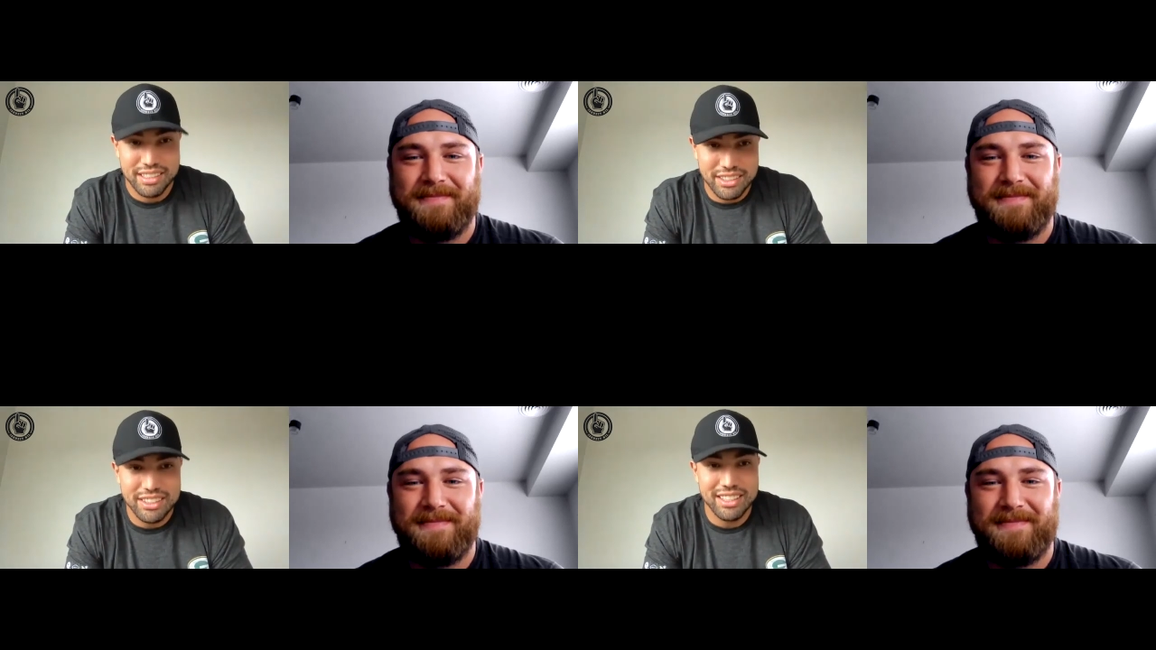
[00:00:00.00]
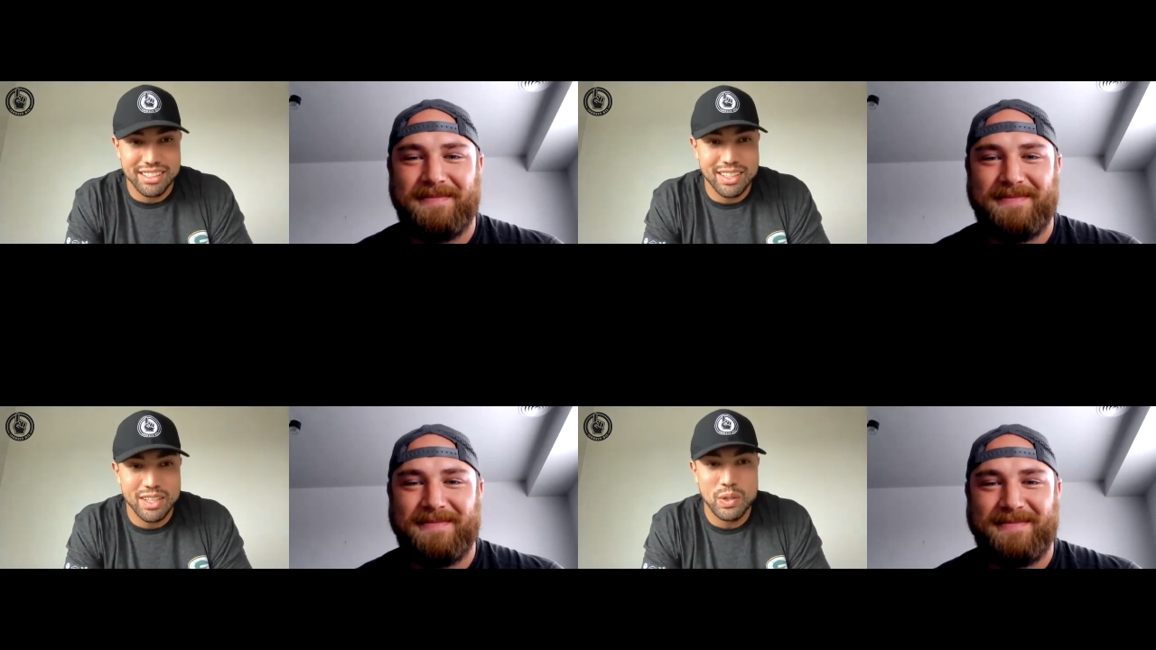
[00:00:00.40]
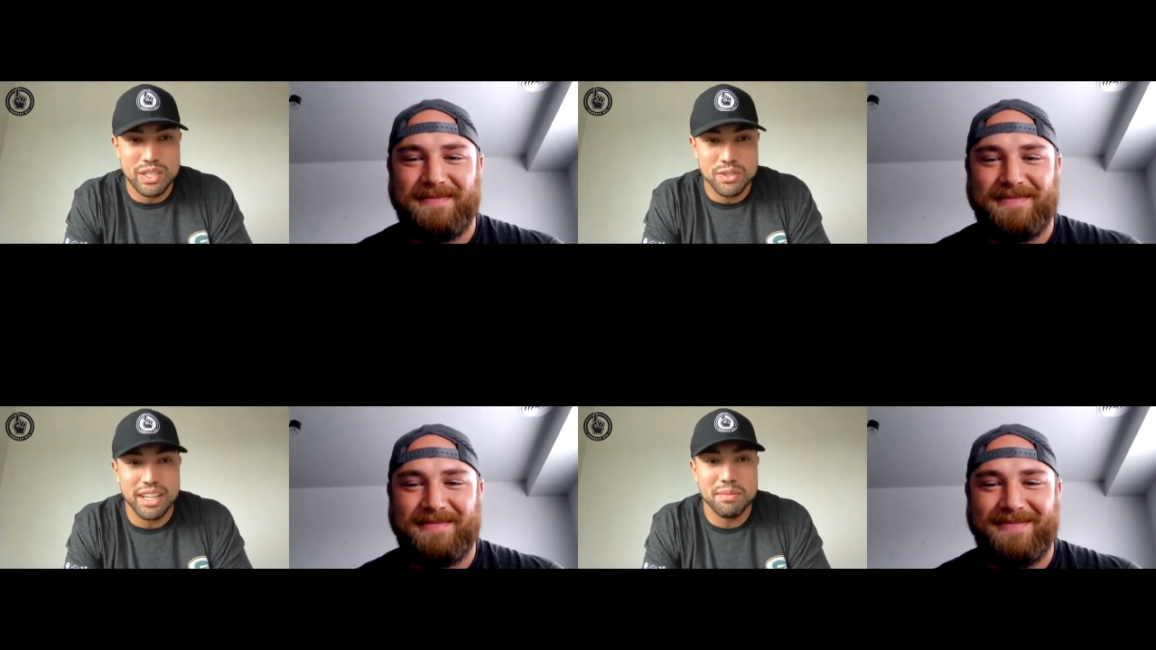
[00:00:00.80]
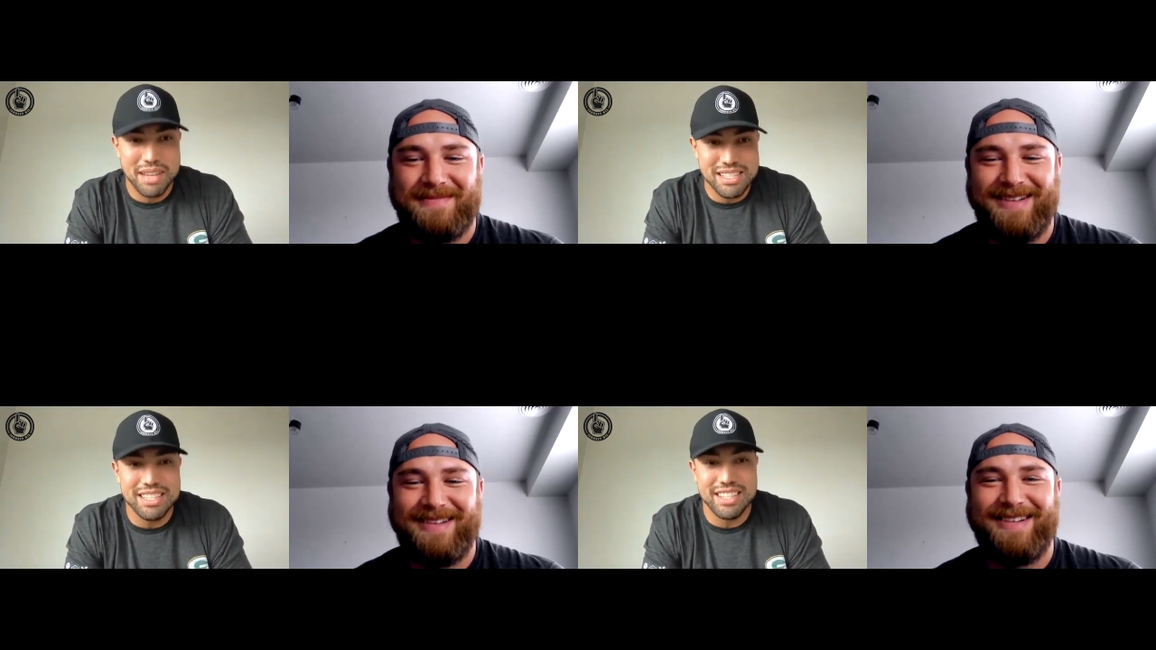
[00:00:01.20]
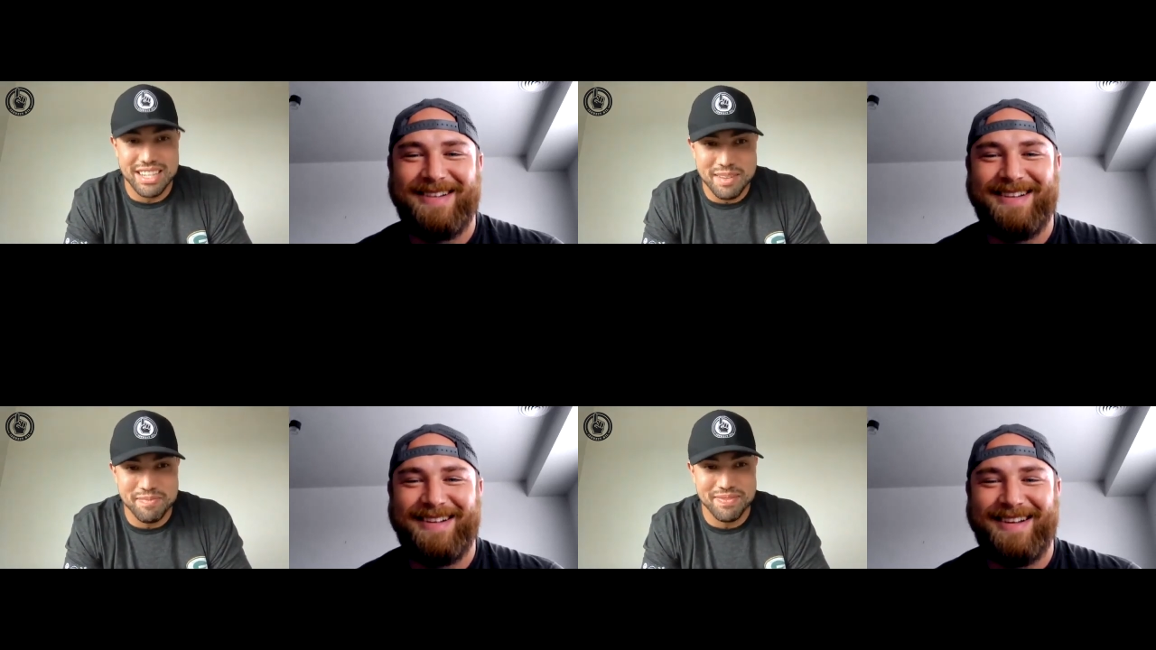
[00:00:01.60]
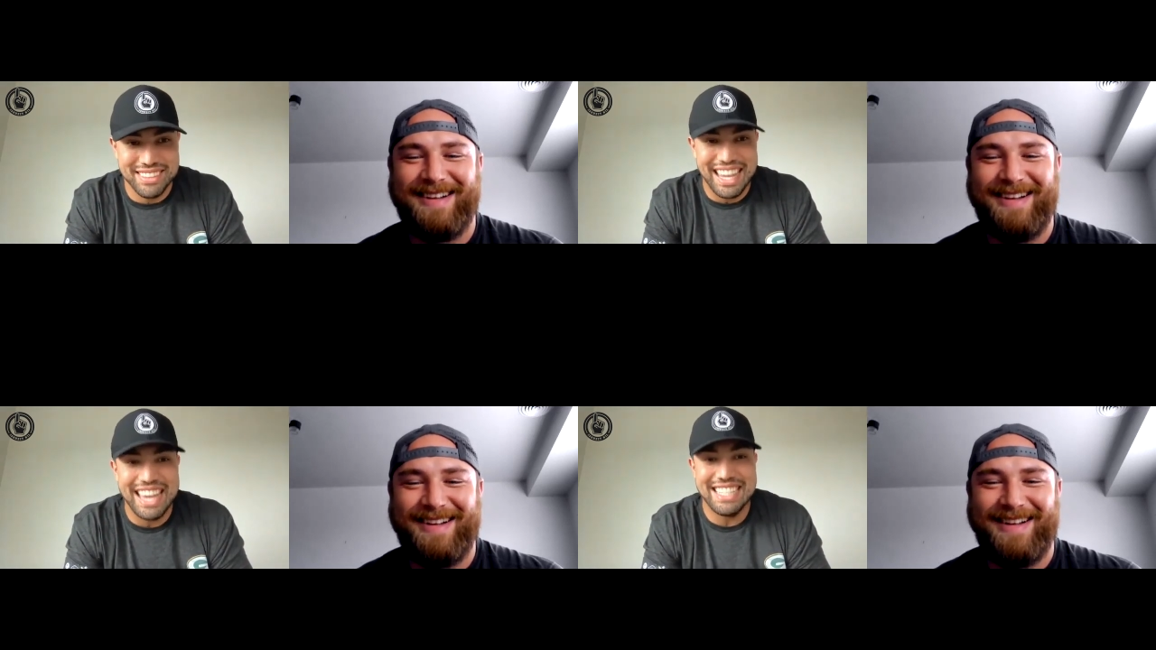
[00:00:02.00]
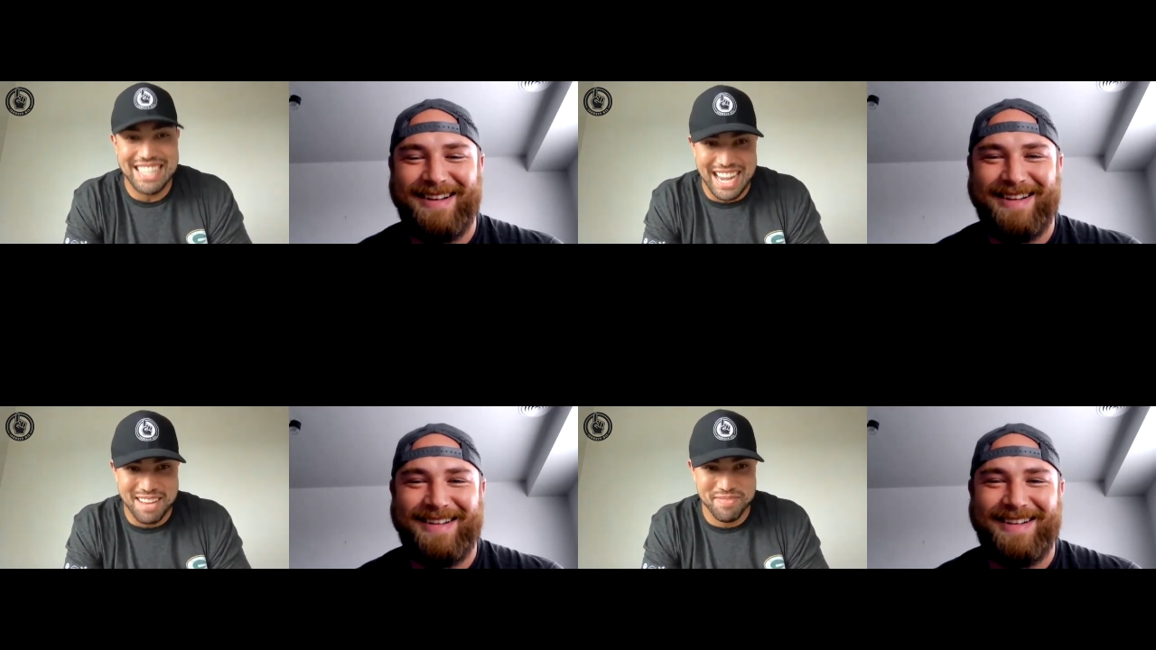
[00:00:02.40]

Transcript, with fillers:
Speaker 1: you need to go and direct message him ASAP